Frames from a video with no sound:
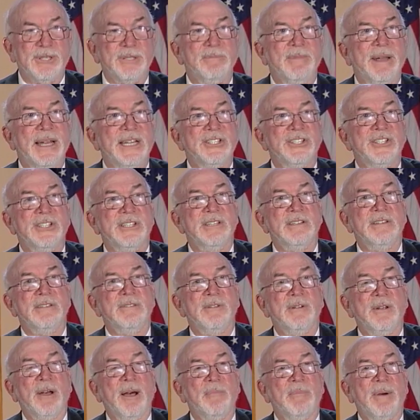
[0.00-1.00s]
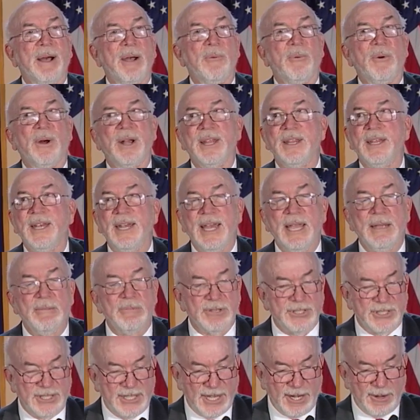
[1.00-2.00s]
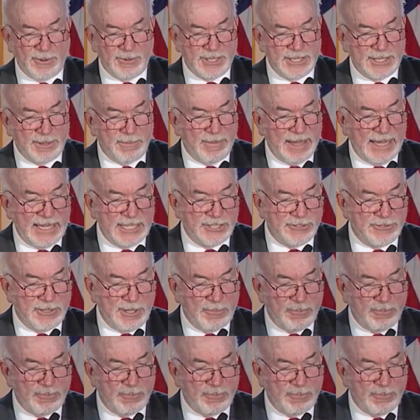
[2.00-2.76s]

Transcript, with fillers: mentioned by one of the neighbors there was the Main Street